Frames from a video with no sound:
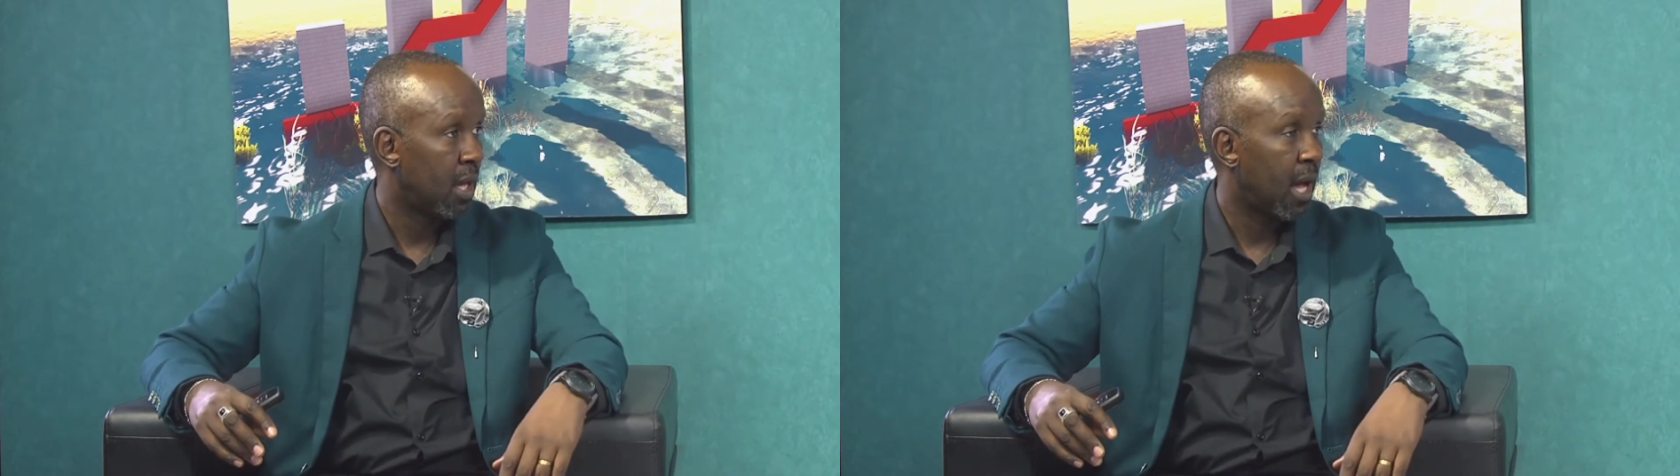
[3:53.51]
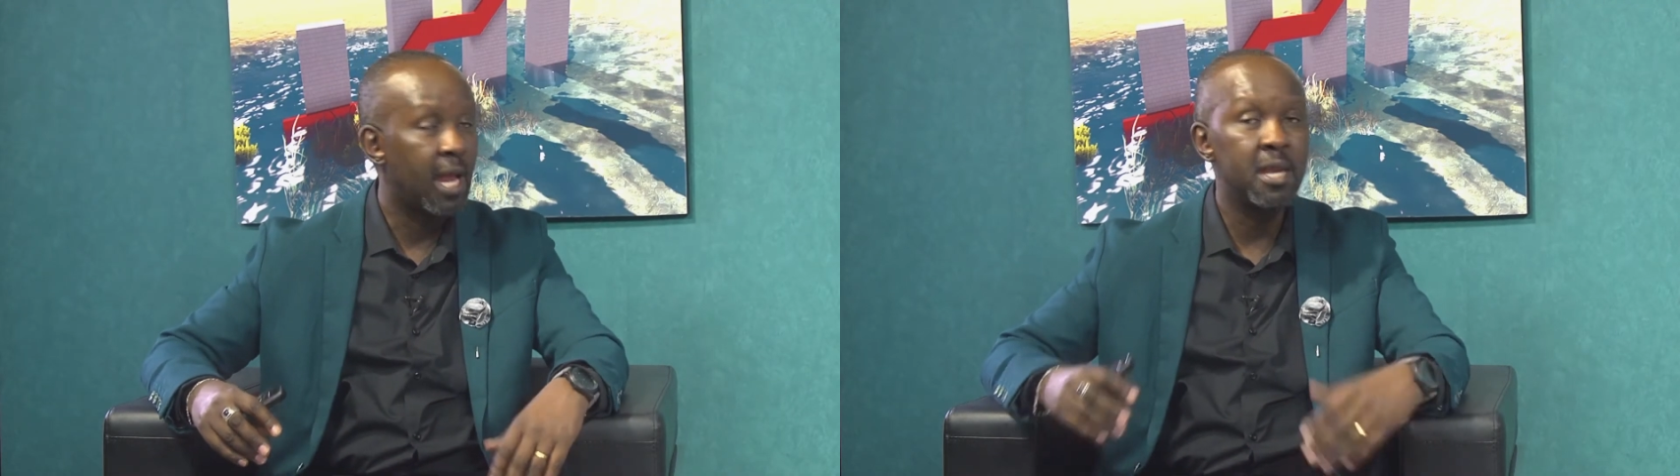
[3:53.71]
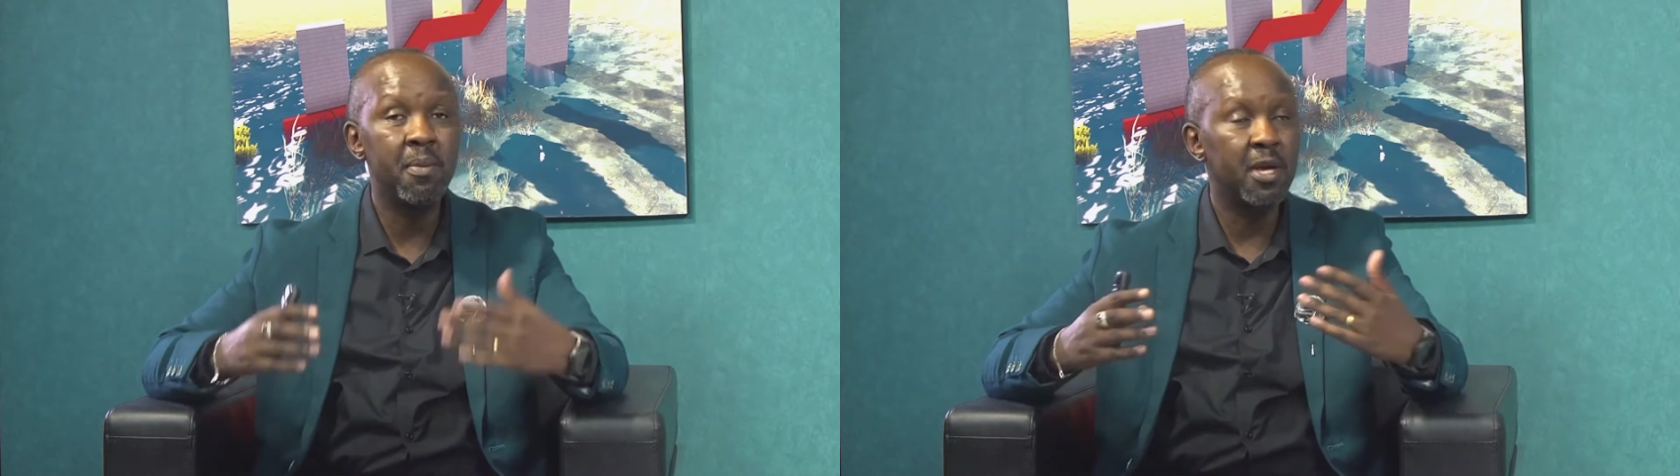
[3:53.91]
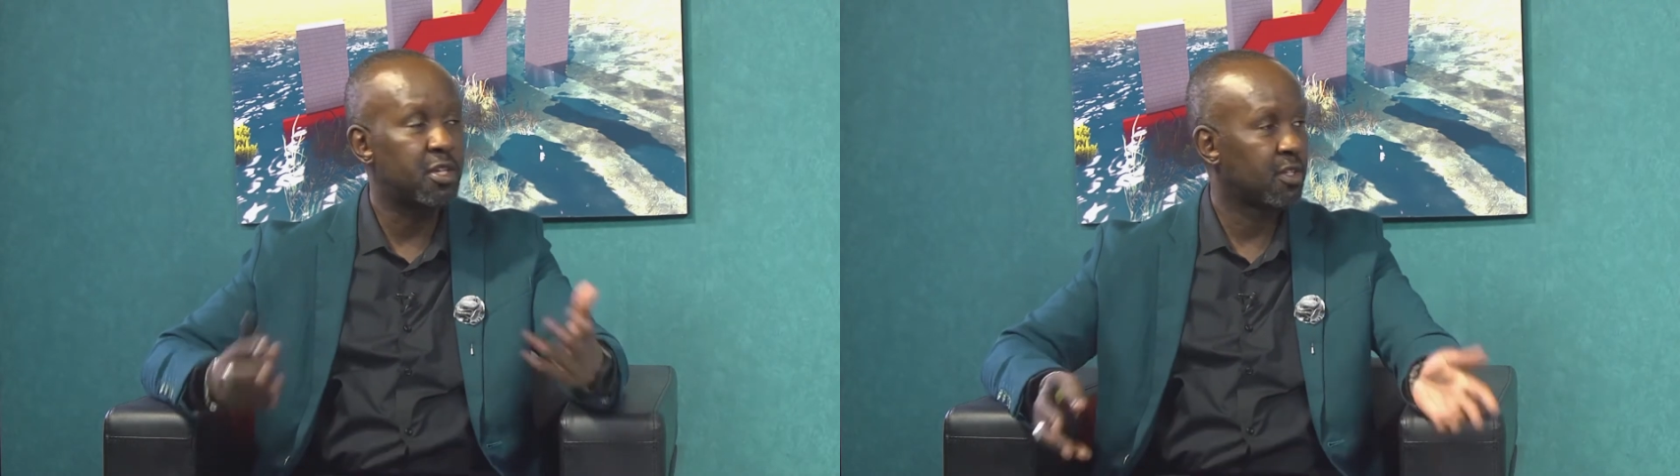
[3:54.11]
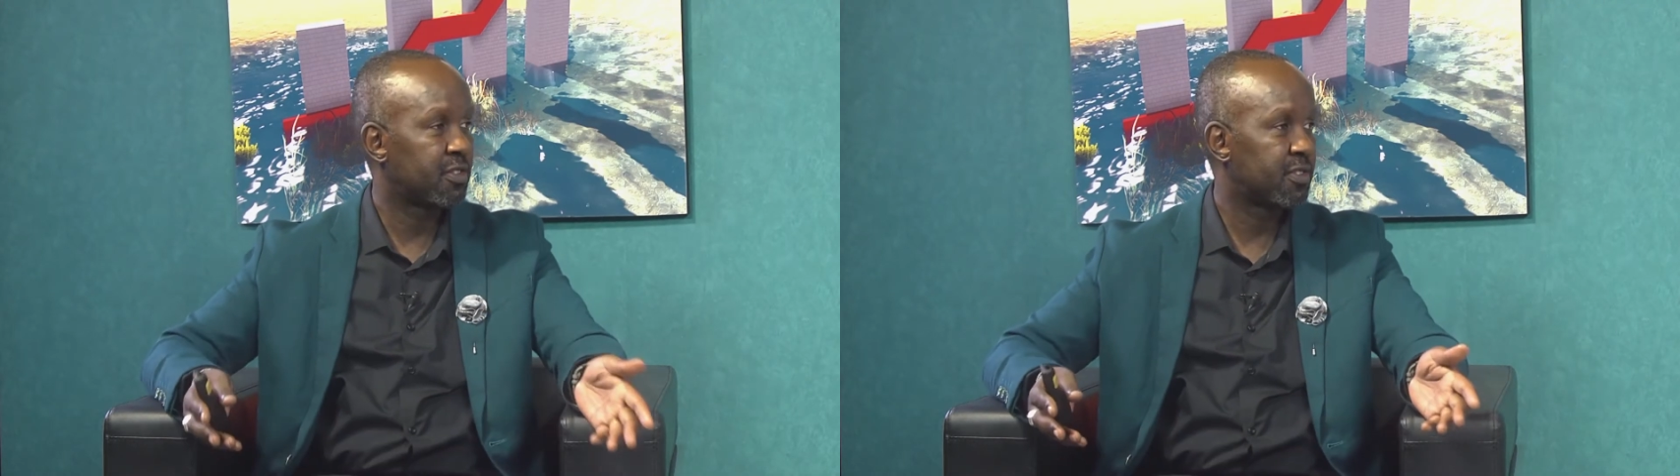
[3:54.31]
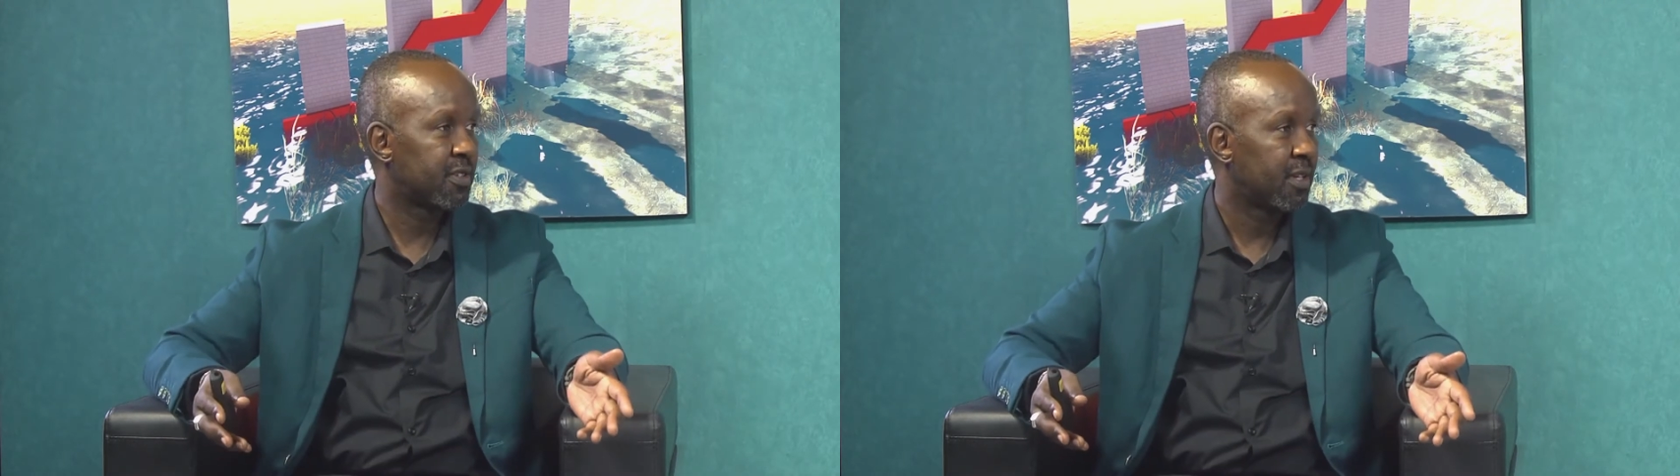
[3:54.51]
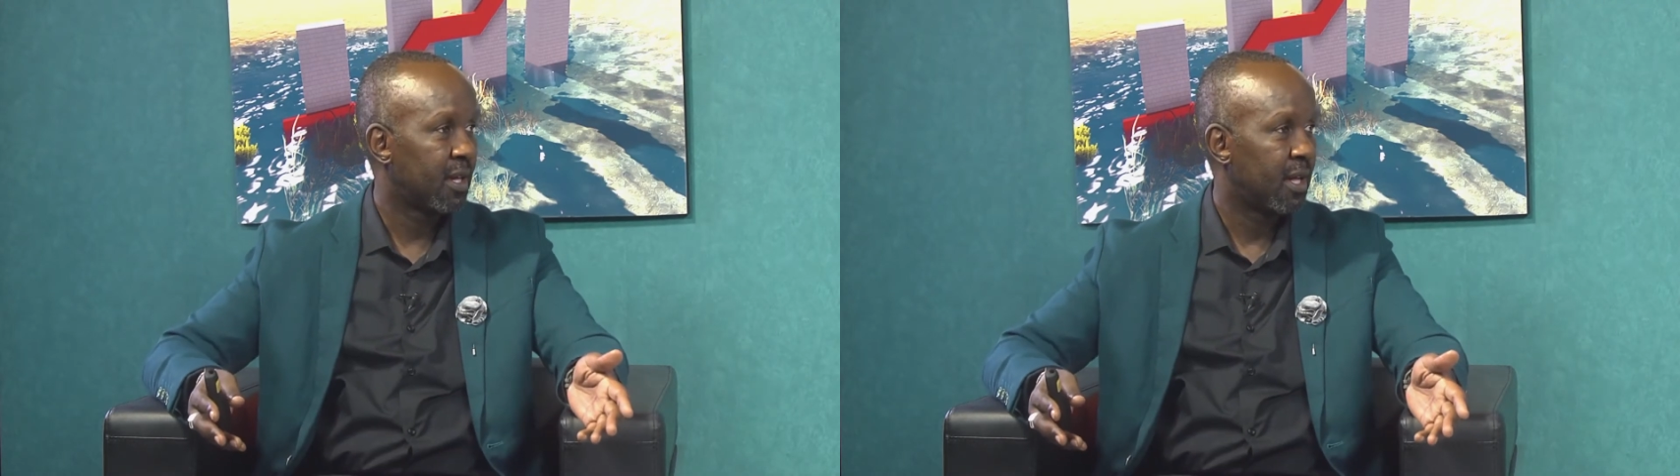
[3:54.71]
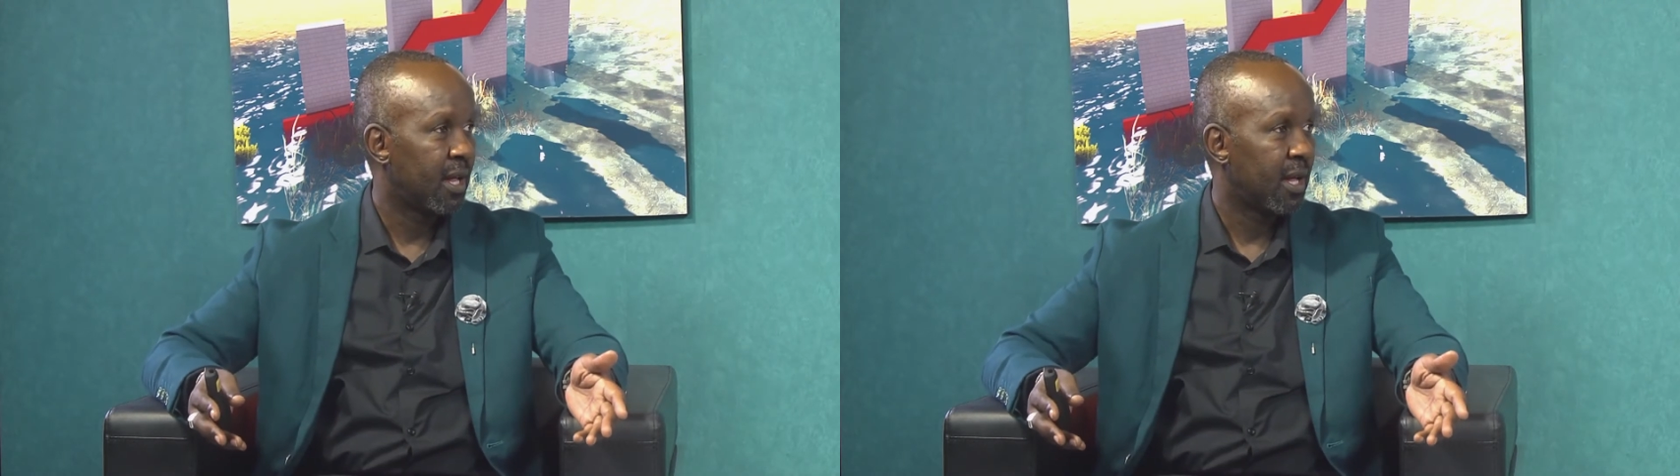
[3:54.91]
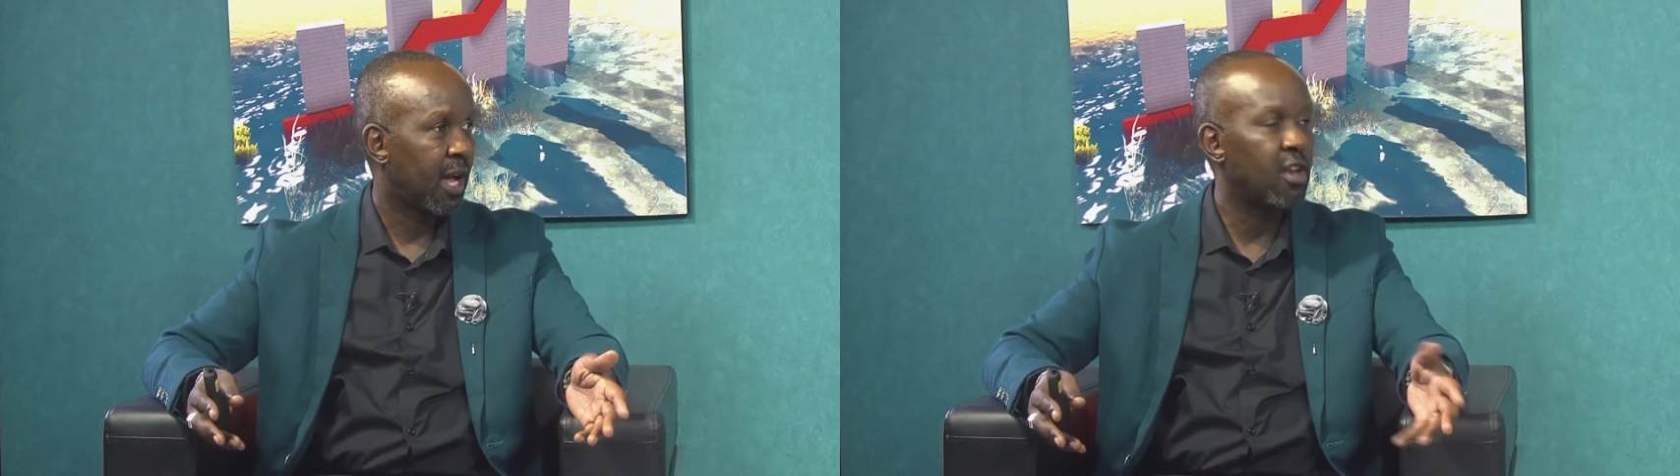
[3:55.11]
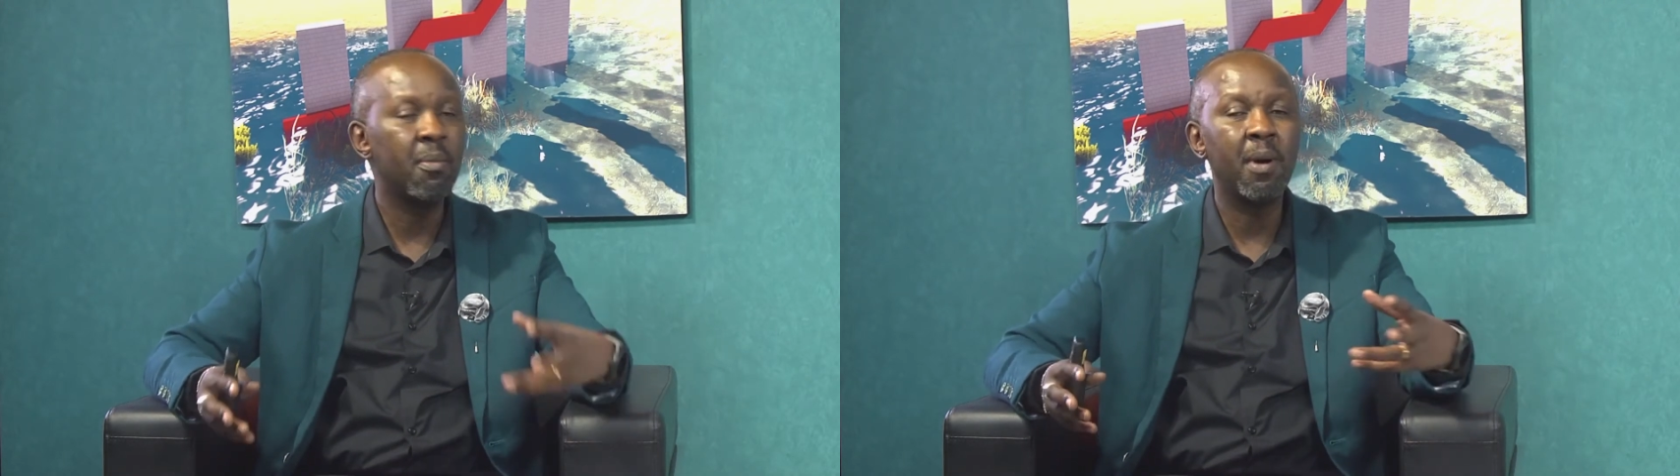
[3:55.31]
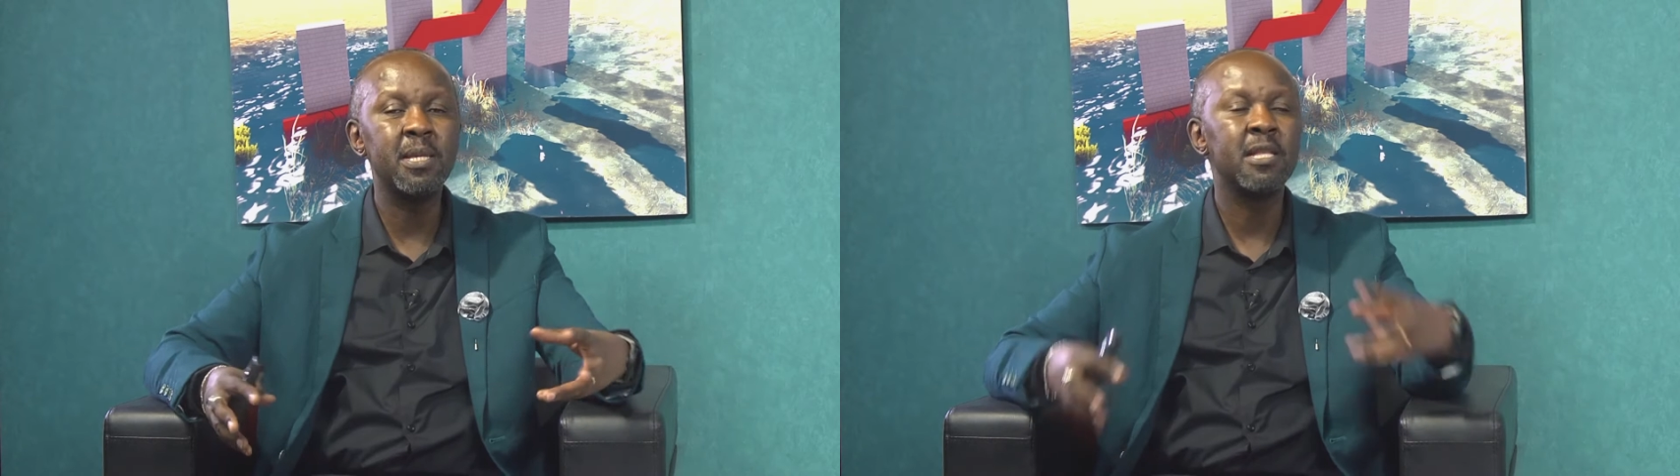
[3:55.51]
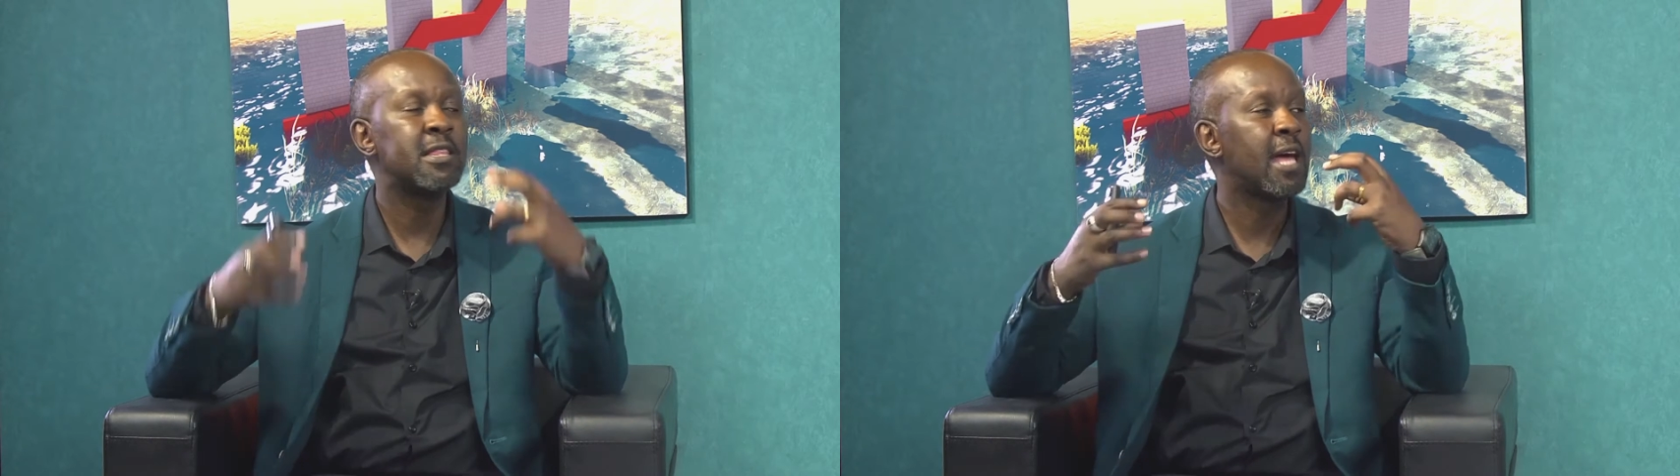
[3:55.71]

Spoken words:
Animations. Can you imagine